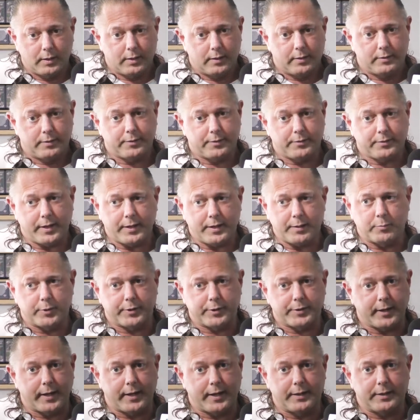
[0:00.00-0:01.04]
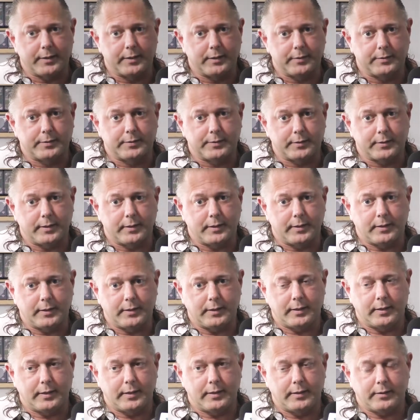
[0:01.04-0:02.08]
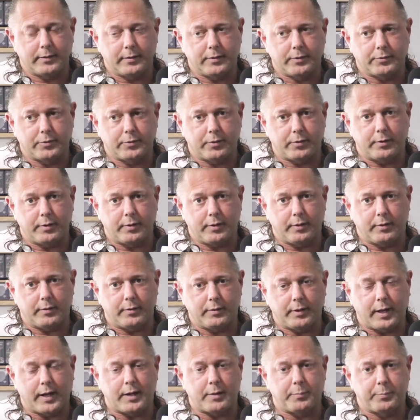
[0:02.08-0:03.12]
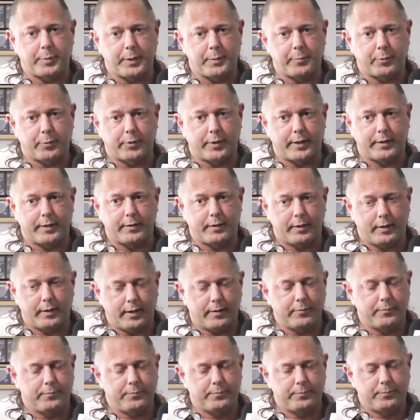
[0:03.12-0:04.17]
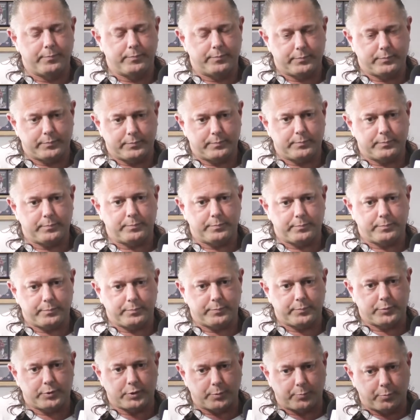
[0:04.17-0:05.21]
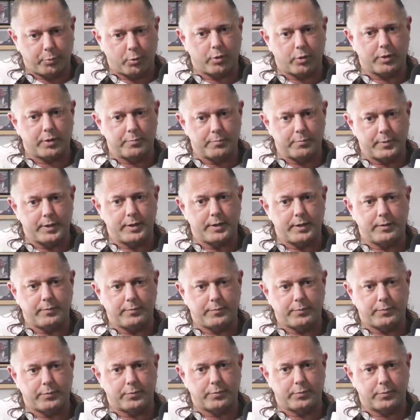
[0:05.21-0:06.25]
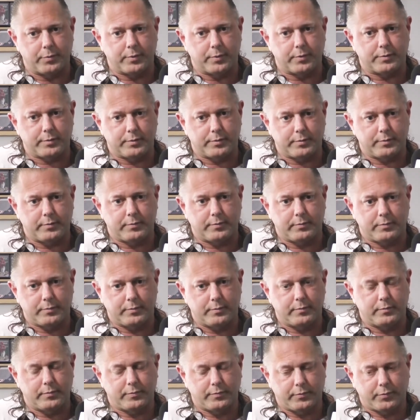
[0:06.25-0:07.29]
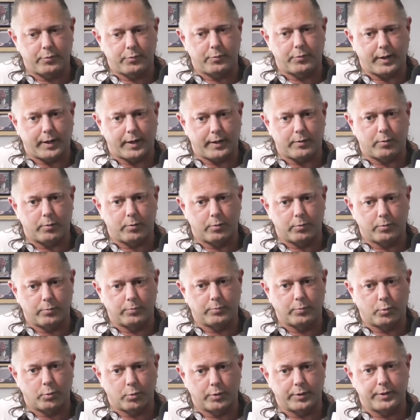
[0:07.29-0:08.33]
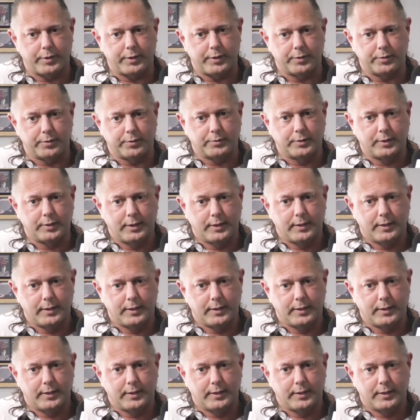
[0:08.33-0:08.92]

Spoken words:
The thing with that is, because a lot of people that have supported me through that whole ordeal,